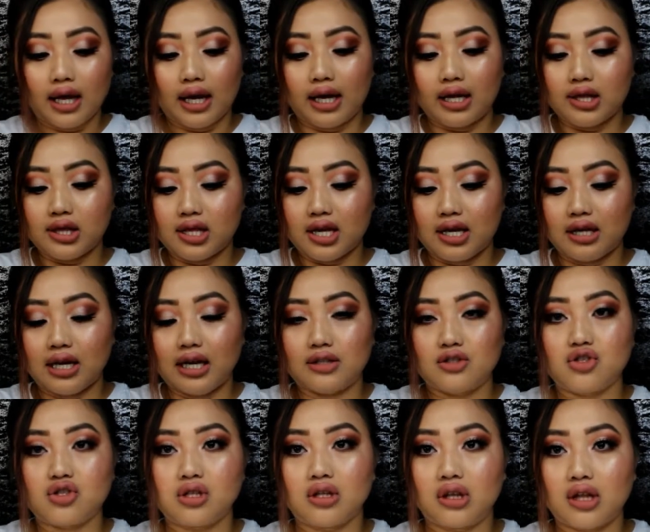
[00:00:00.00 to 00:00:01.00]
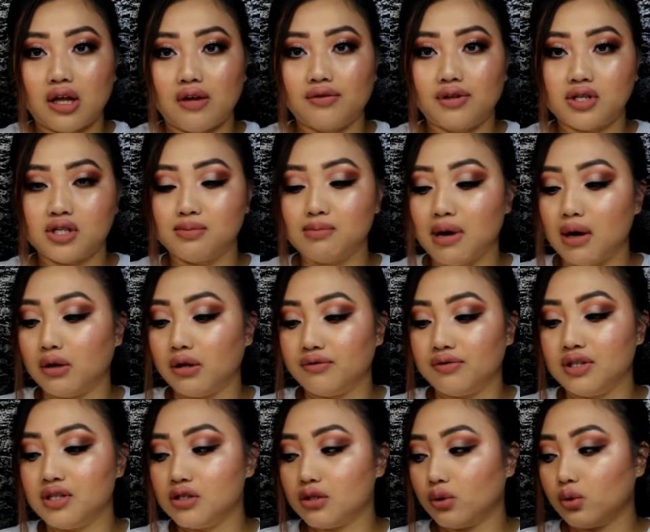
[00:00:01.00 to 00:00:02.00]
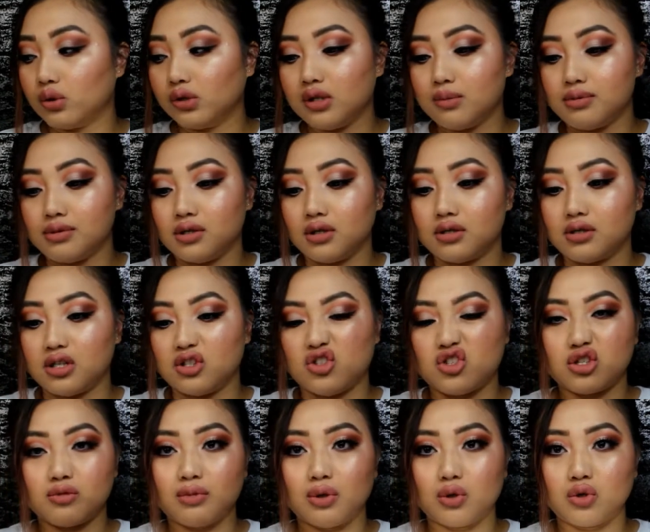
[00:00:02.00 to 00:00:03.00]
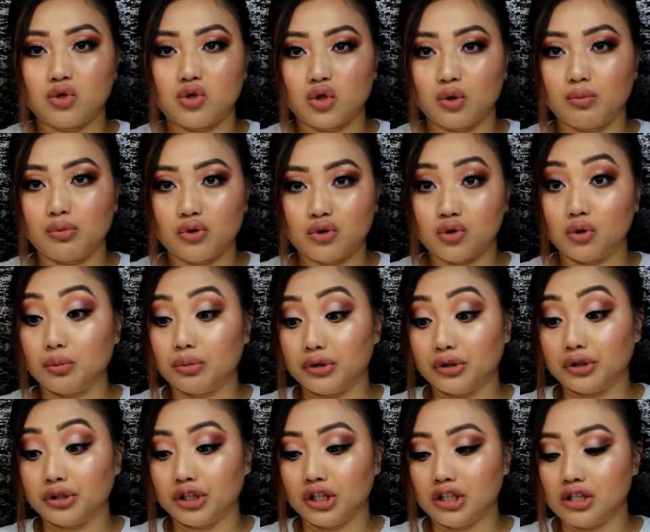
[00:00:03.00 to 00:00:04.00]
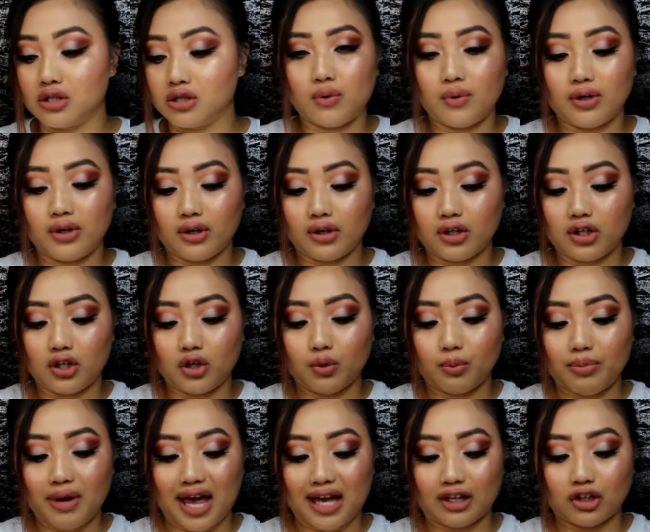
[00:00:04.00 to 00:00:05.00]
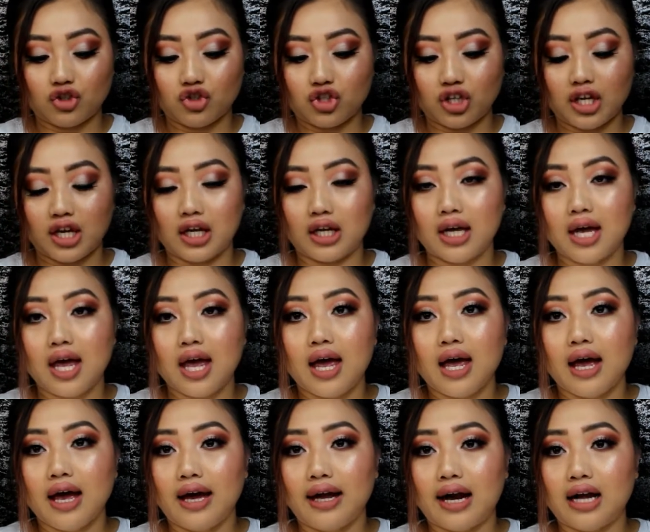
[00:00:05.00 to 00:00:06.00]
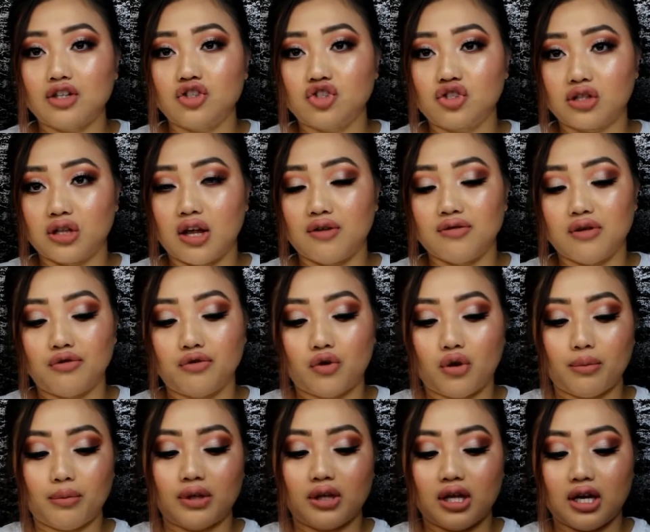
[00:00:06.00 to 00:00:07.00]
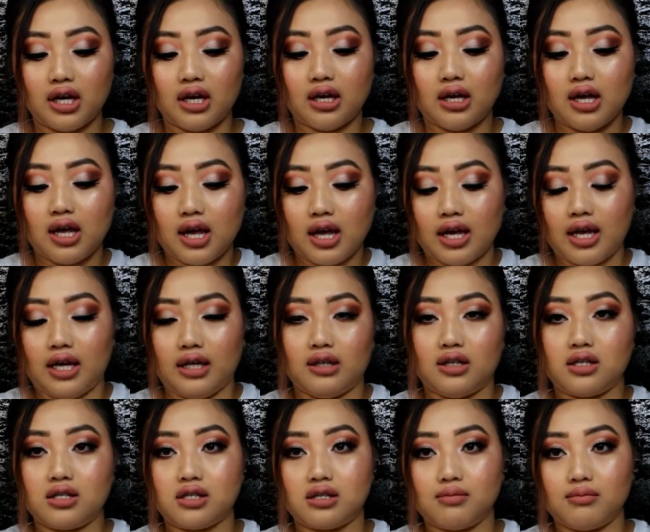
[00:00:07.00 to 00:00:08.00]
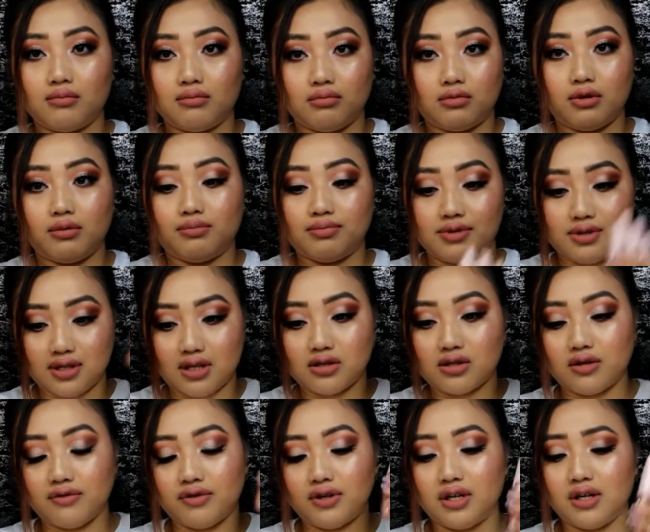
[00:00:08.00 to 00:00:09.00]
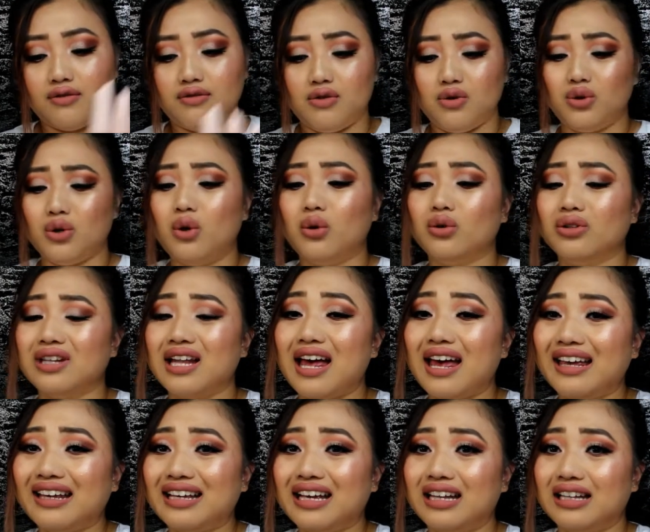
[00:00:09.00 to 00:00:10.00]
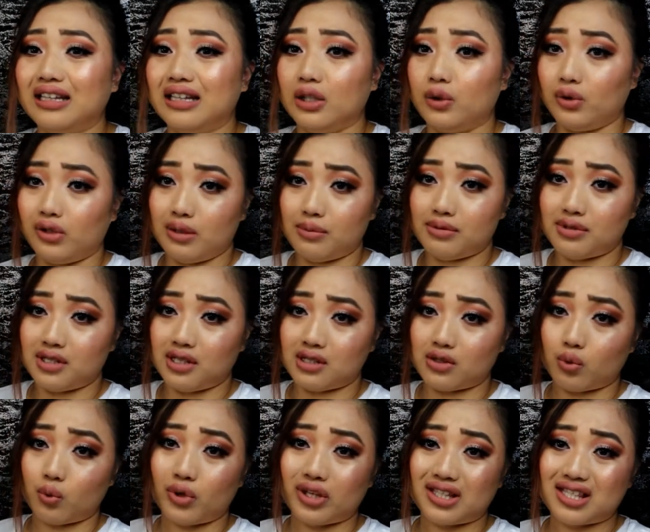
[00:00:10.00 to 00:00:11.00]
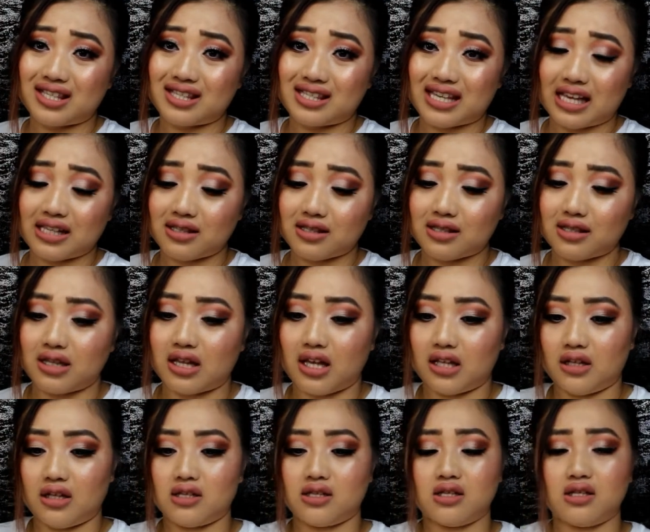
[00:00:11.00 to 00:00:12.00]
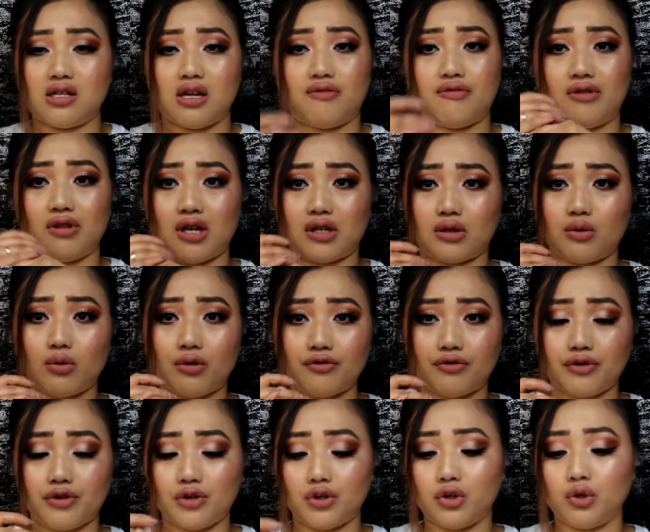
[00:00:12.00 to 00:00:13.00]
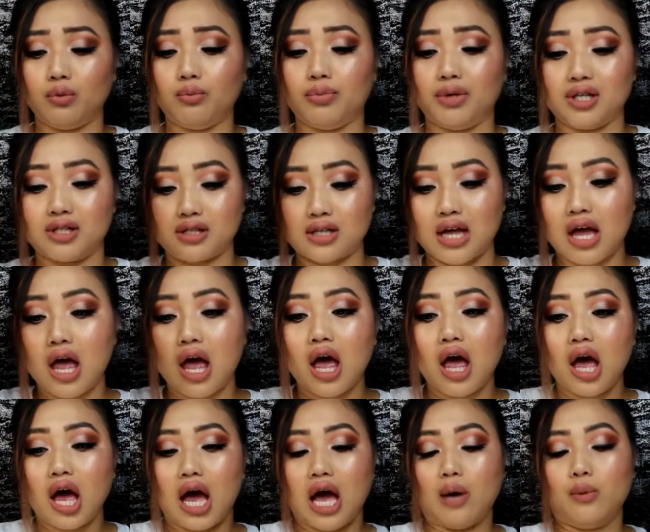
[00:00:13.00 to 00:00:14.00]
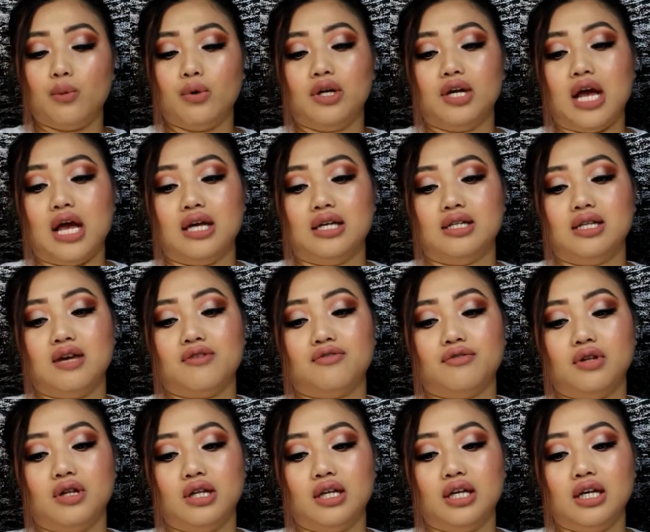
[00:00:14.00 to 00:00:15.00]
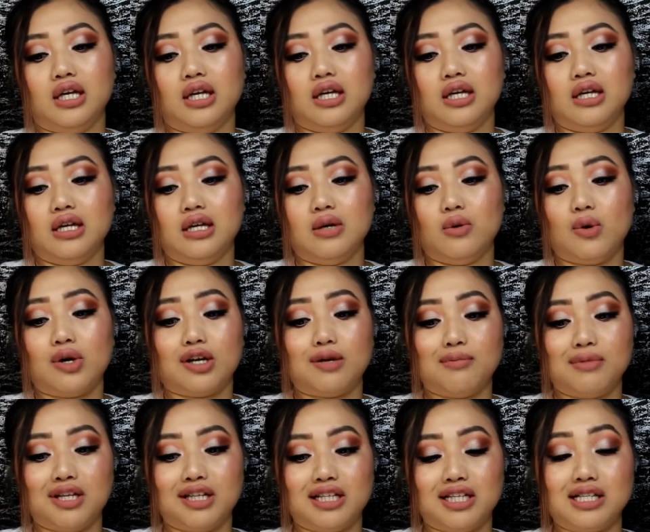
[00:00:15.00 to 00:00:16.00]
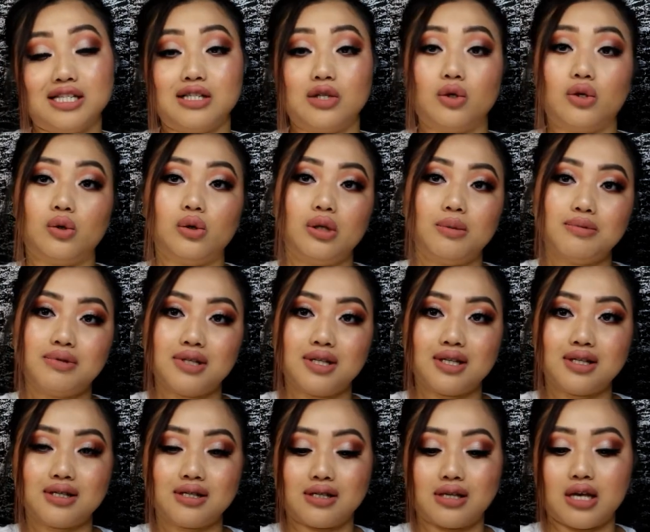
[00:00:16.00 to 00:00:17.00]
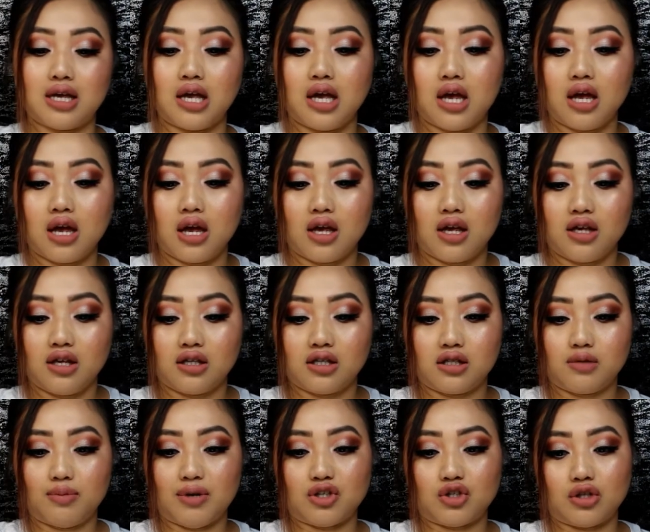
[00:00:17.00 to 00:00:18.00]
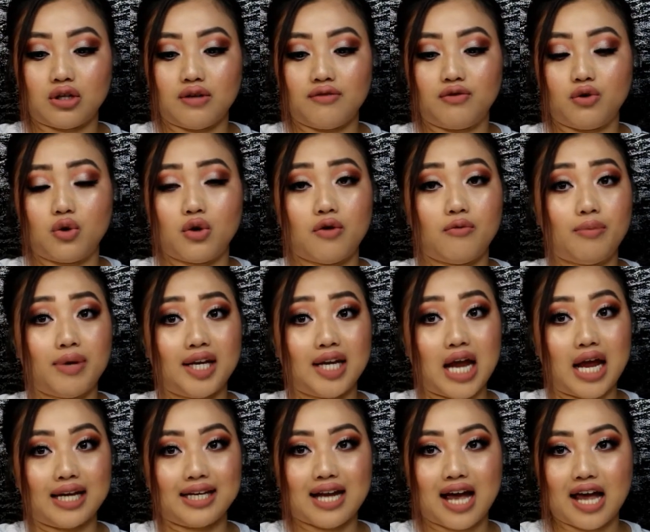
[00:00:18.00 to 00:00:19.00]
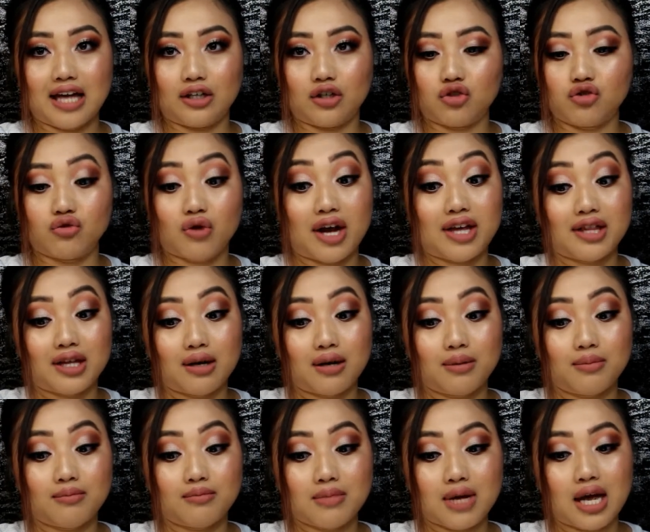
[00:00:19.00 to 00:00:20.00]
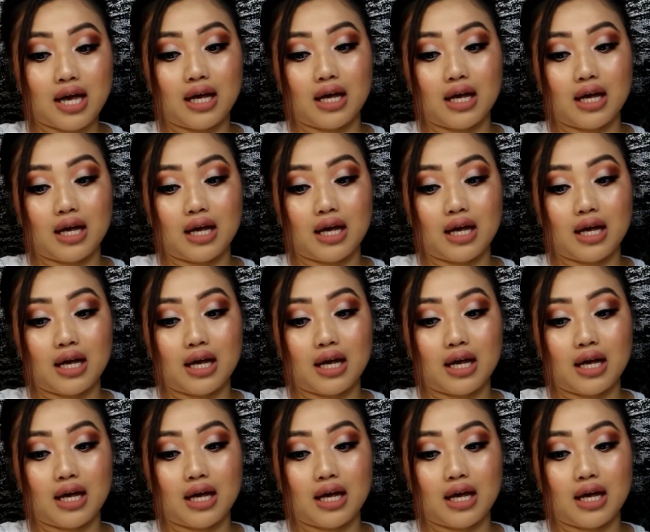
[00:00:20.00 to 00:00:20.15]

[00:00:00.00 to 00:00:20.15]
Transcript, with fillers: And then I just love the smell of these lipsticks. They just smell super, super good. Very cute packaging, and I just love the formula and the, the scent of it. If you don't like liquid lipsticks with scents, then this is definitely not the one for you. But I would definitely recommend these liquid lipsticks, especially if you have been dying to try them.